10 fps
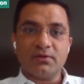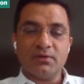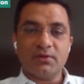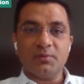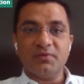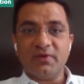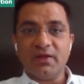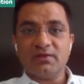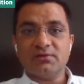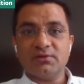It can be
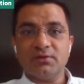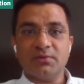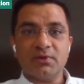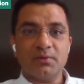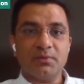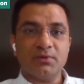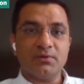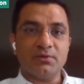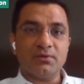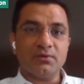finance team, it can be
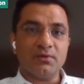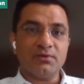the